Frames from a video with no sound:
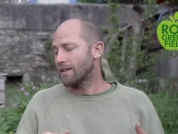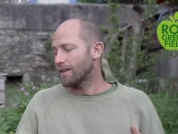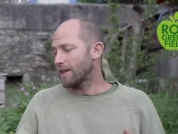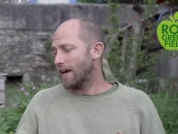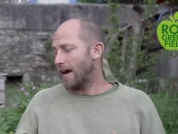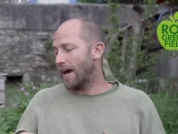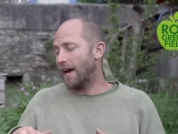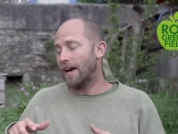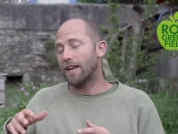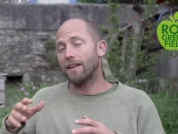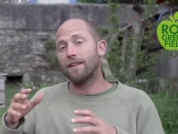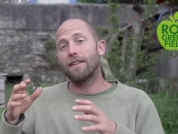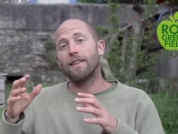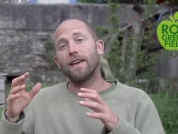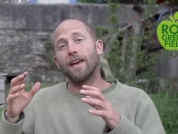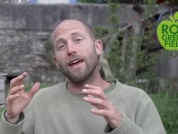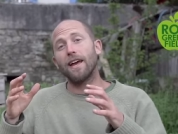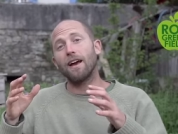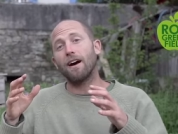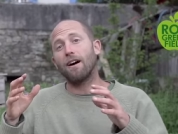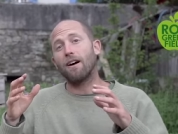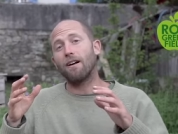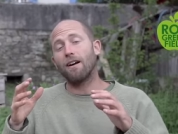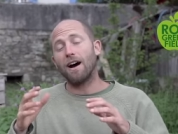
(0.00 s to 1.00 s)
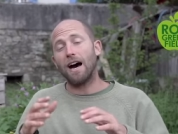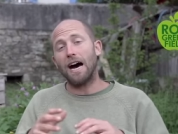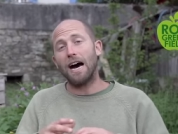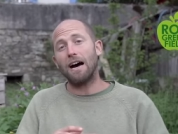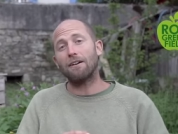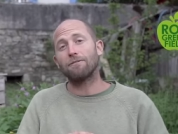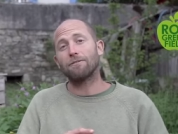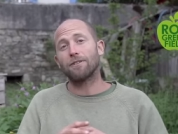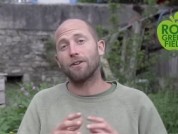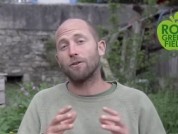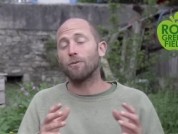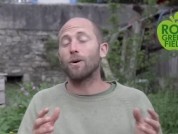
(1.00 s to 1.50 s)
and they are
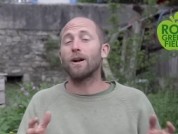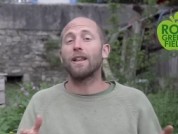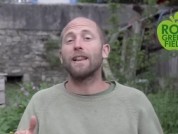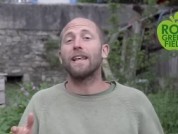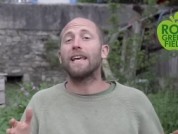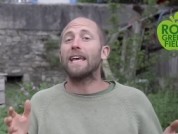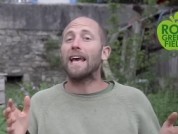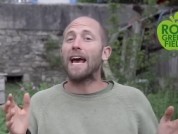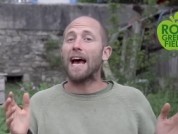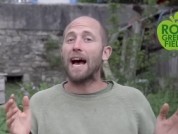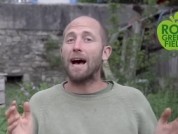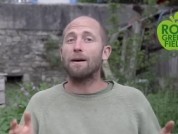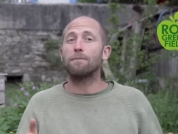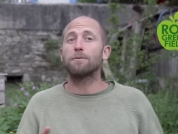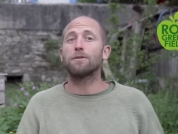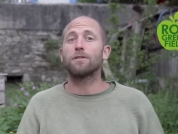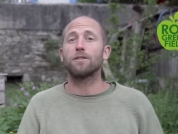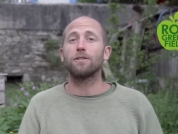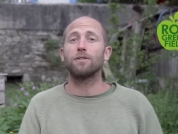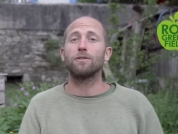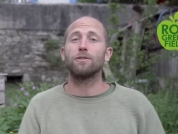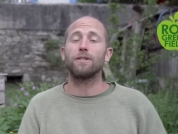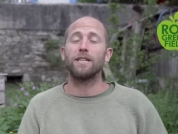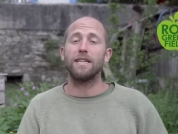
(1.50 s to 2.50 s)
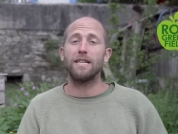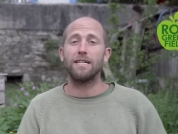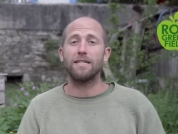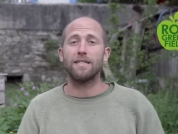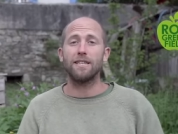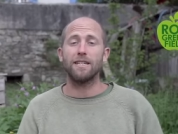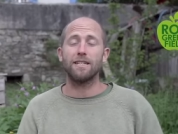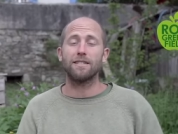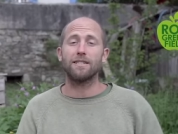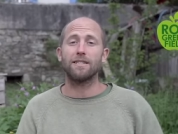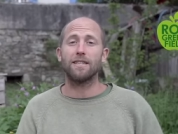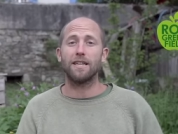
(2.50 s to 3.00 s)
often one of the absolute
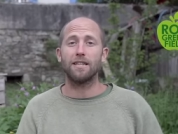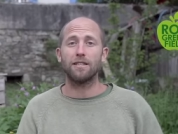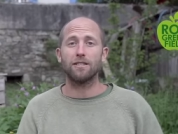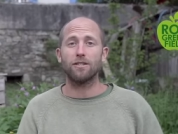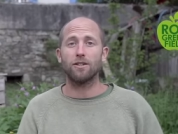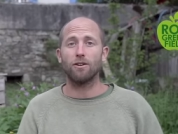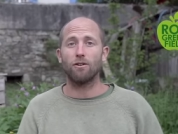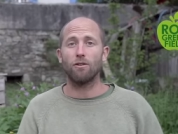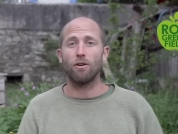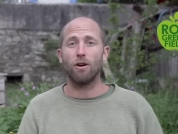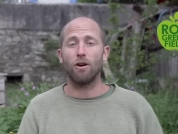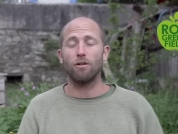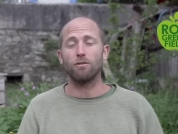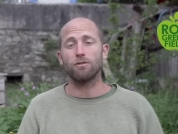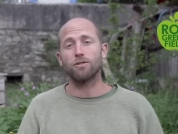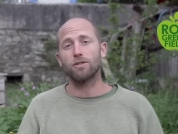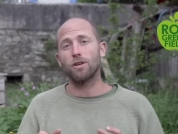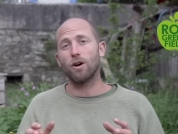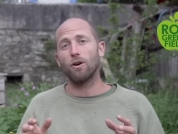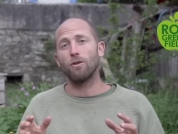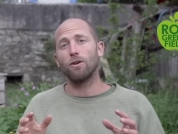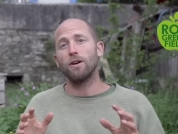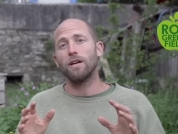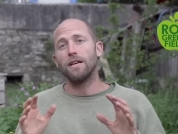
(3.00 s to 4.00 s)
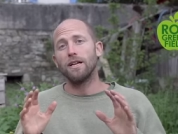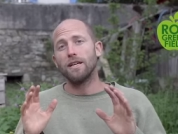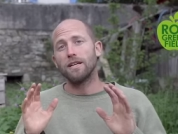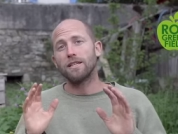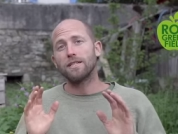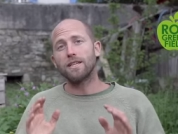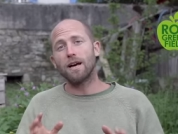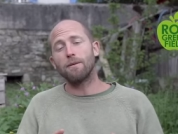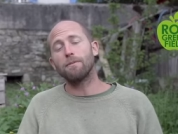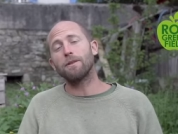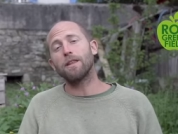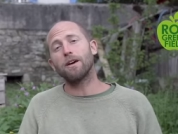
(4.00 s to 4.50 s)
easiest things to grow. So,
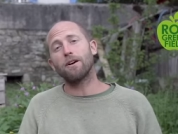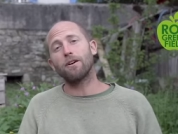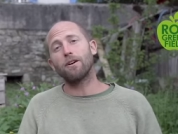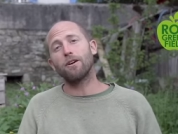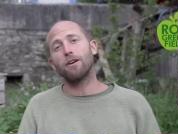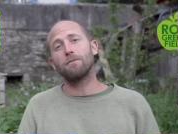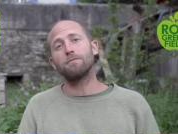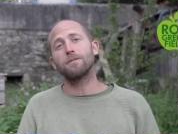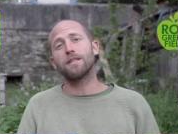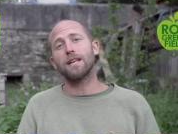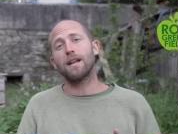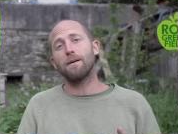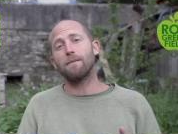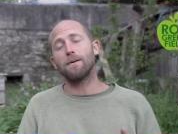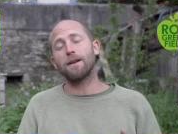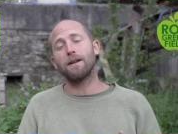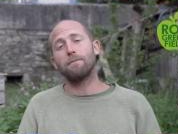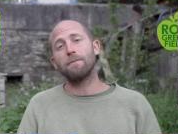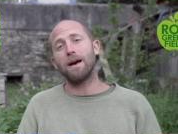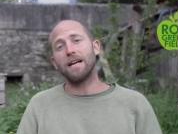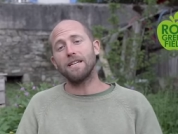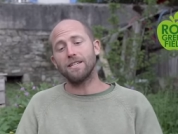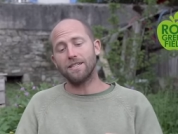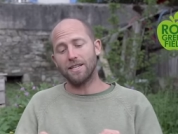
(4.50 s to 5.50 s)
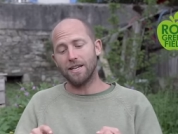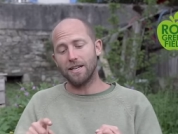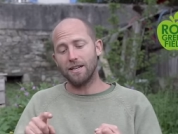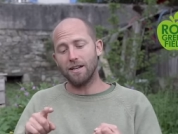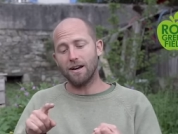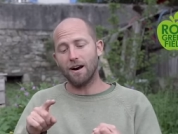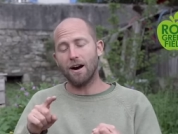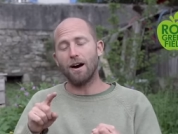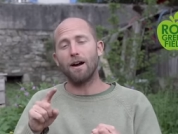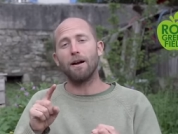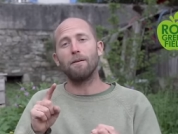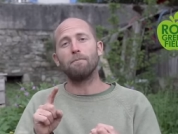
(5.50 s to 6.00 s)
some of the herbs that I'm going to mention
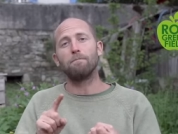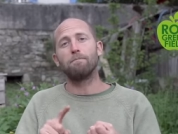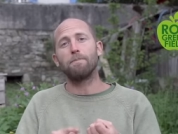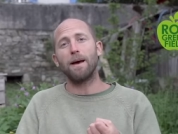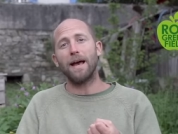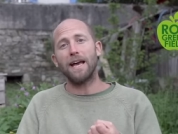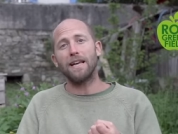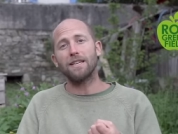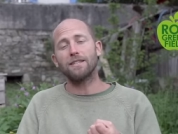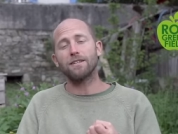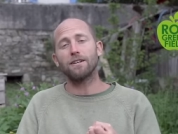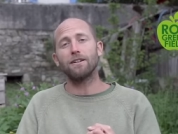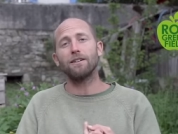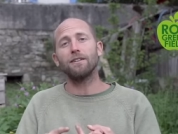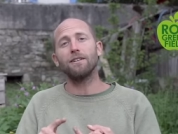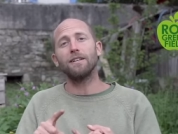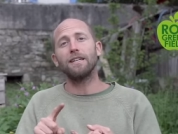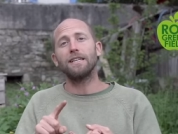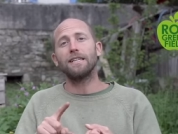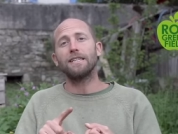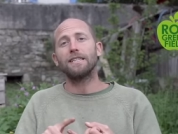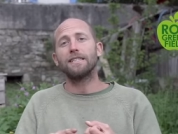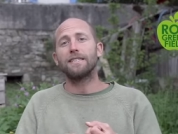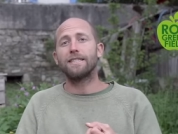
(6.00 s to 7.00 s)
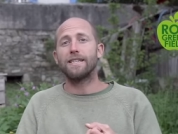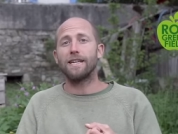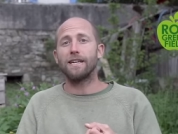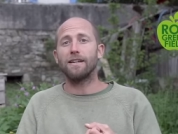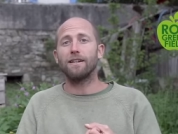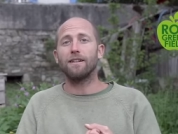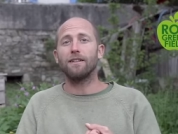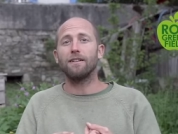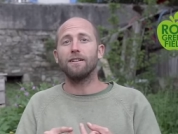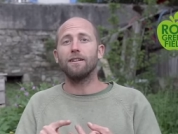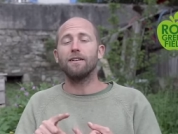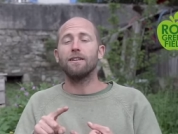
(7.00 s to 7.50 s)
are basil,
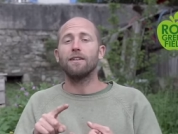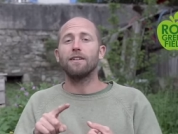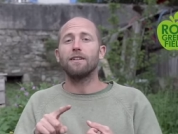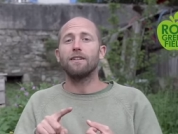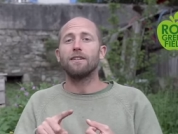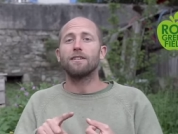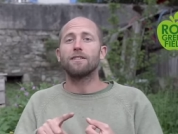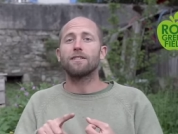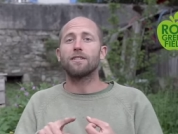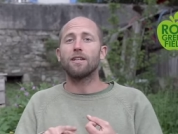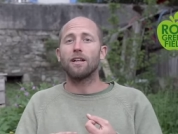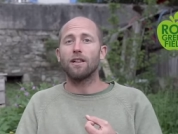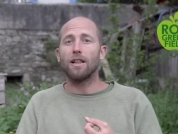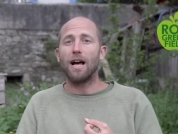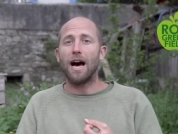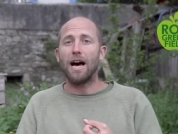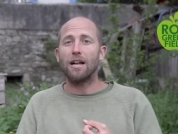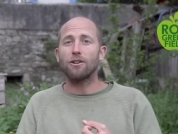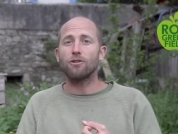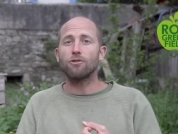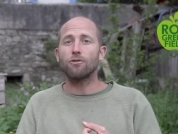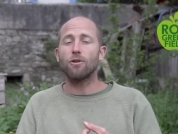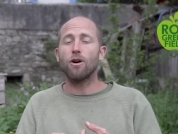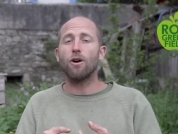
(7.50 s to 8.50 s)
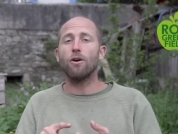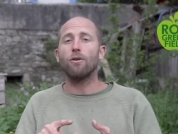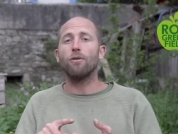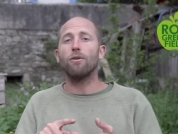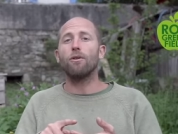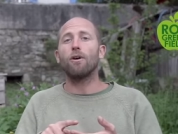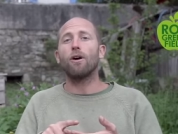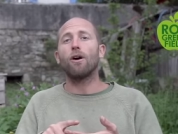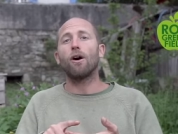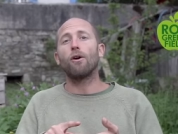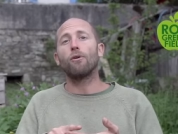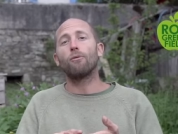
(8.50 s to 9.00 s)
dill, cilantro,
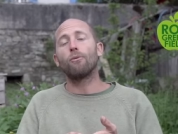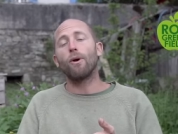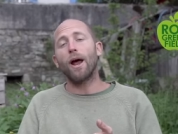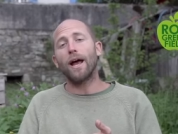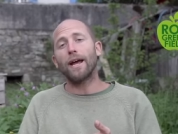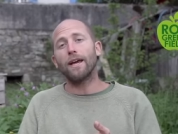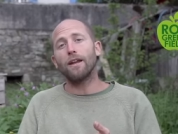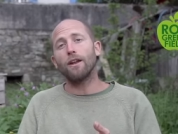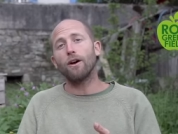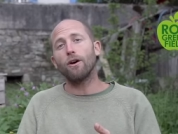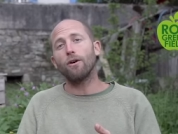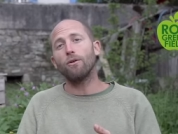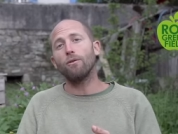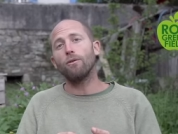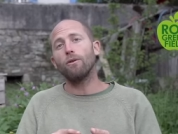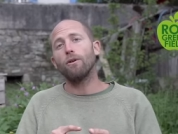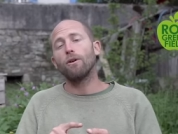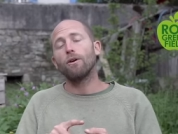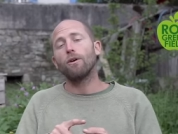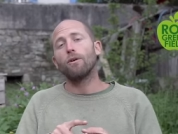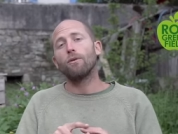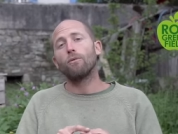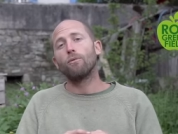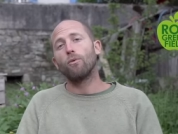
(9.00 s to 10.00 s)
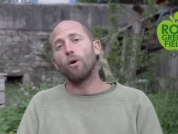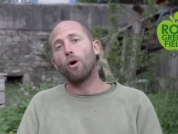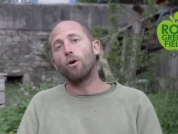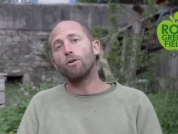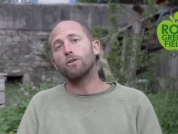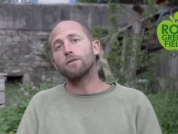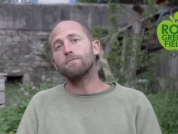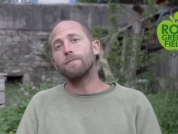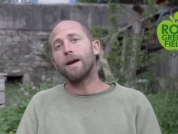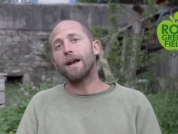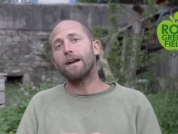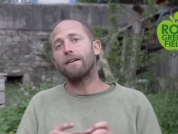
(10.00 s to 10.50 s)
oregano,
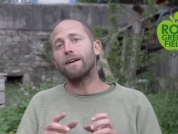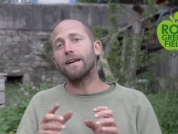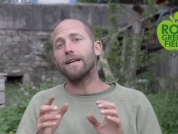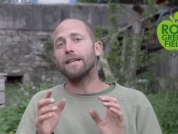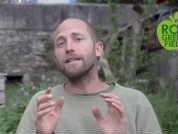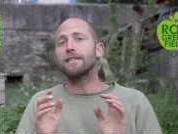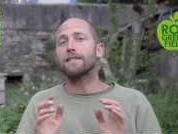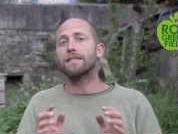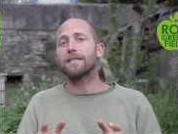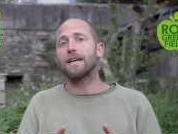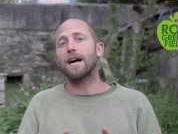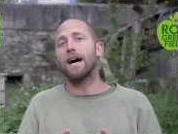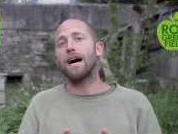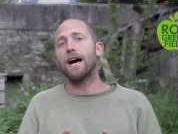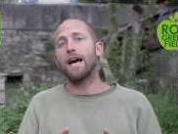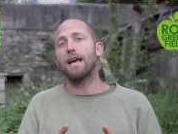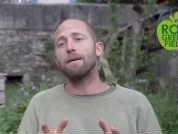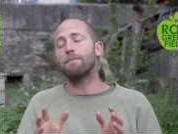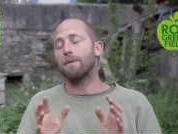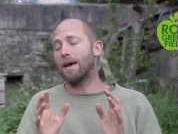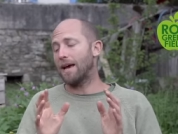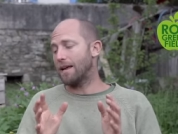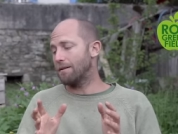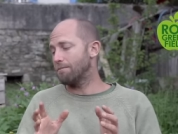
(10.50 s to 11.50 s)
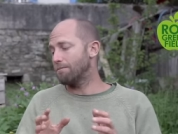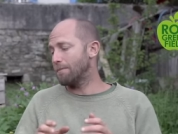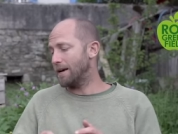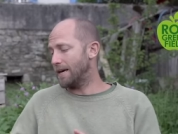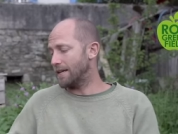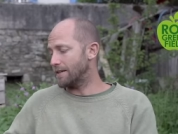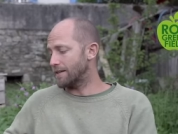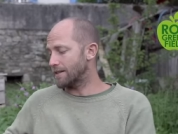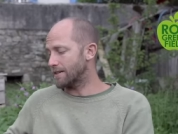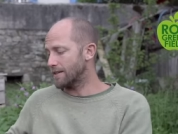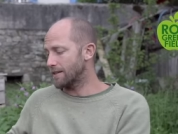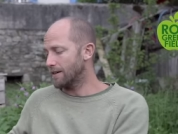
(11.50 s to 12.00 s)
rosemary, thyme, and
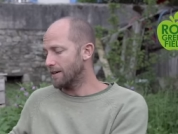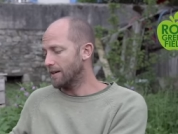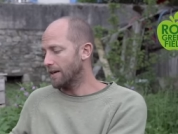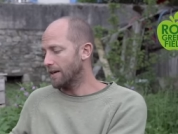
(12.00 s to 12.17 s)
mint.